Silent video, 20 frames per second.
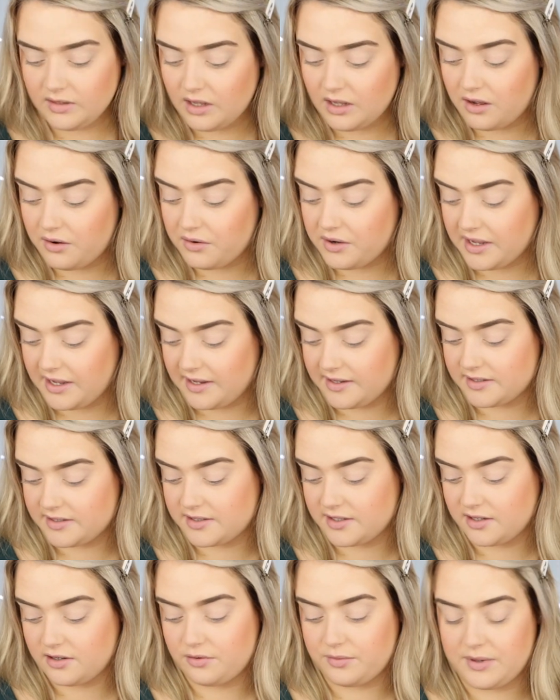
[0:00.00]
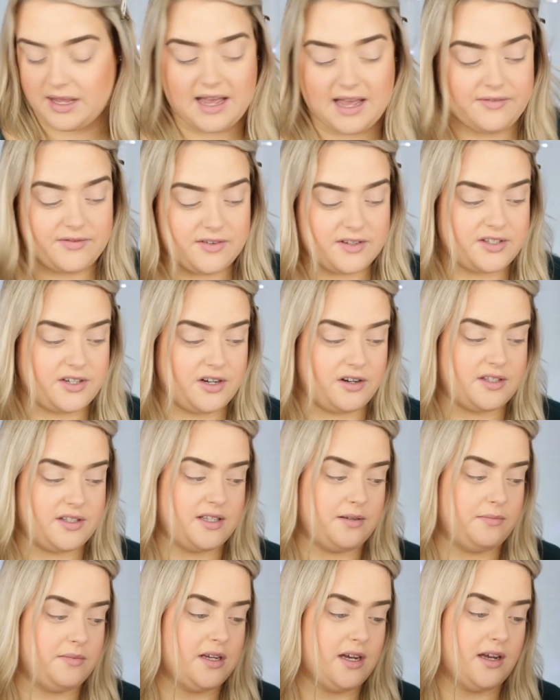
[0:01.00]
Okay, so we have to start
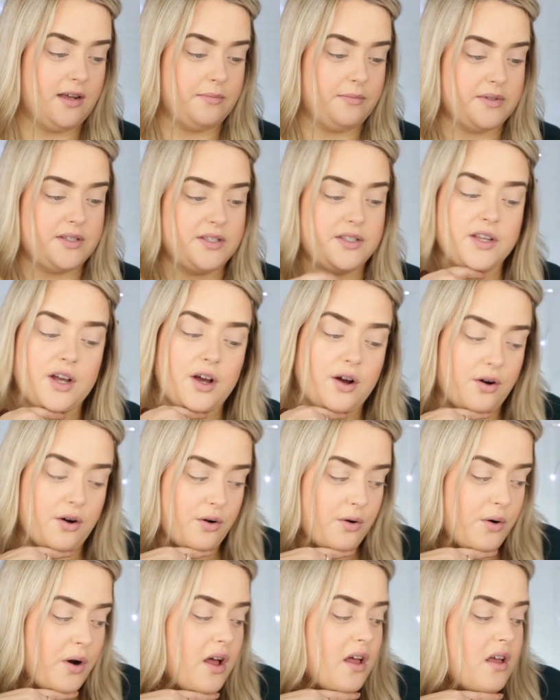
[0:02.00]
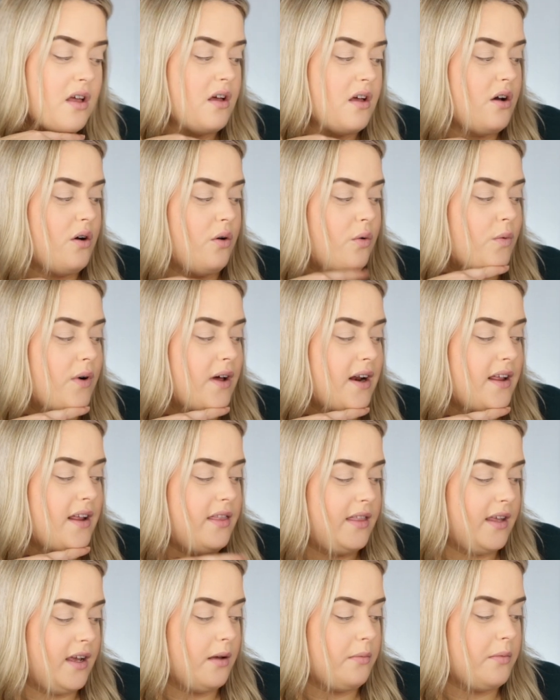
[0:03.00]
sometime. So what I
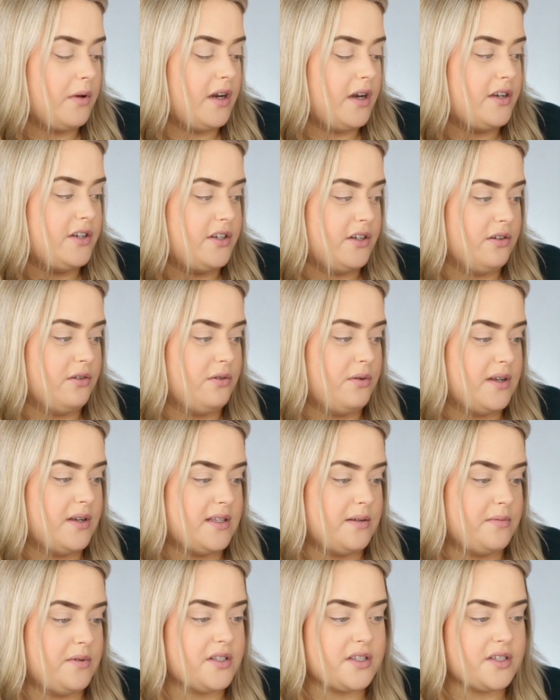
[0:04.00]
think I'm going to do is I'm just